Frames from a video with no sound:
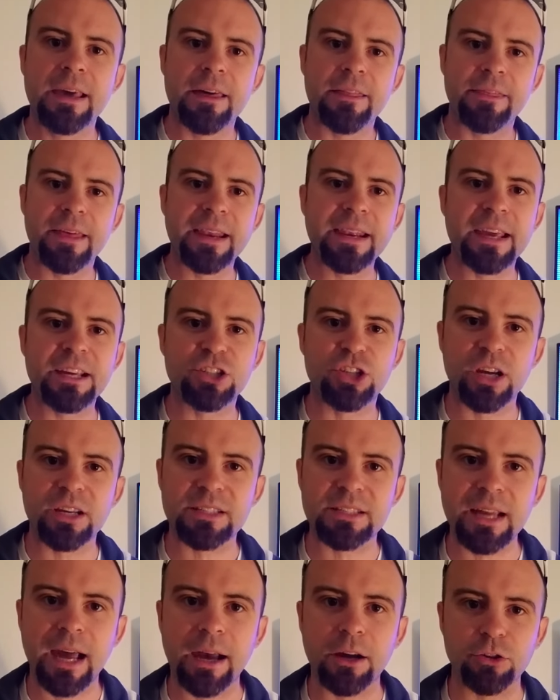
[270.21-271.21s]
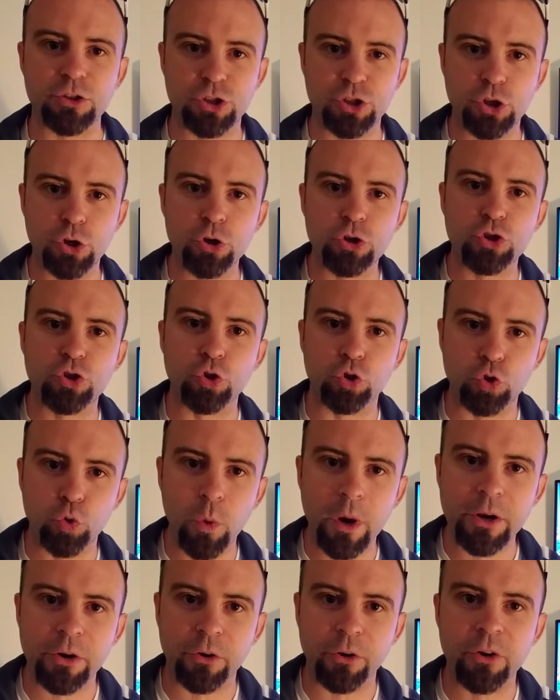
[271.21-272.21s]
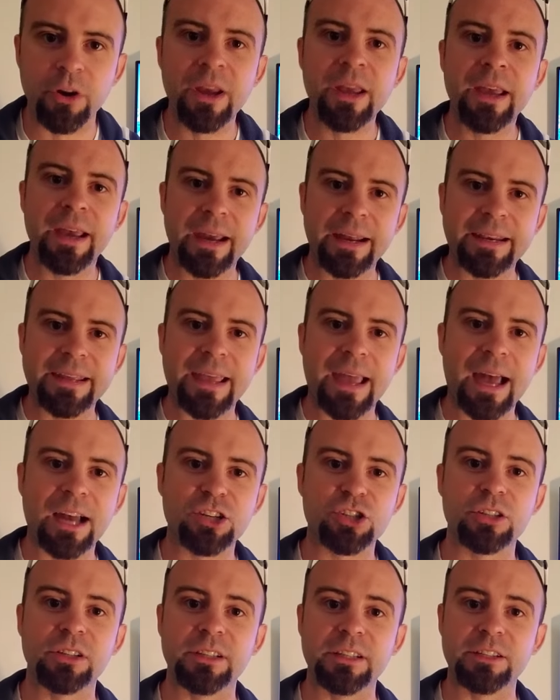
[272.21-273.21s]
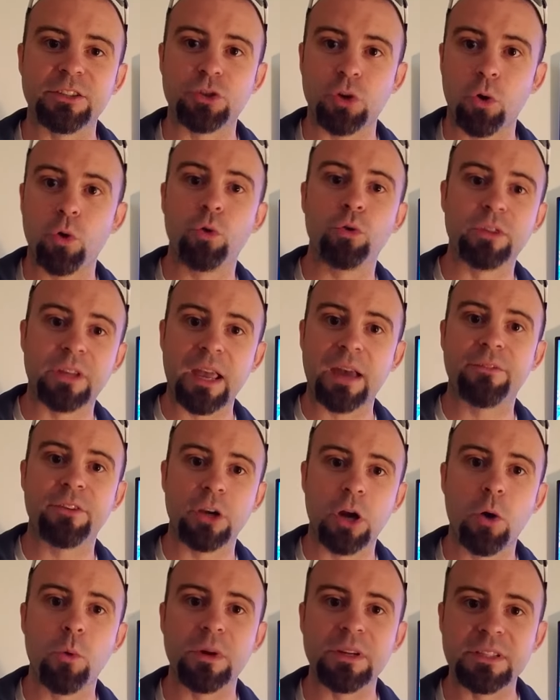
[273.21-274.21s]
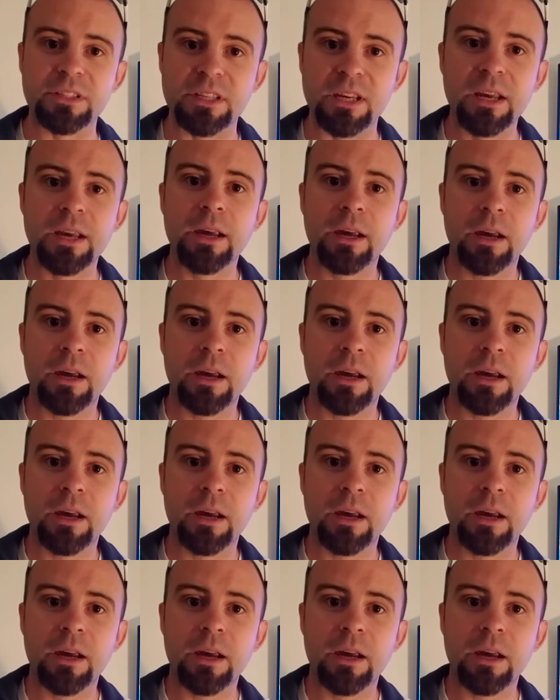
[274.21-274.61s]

Then AJ Styles took to Twitter and he actually told Kevin Owens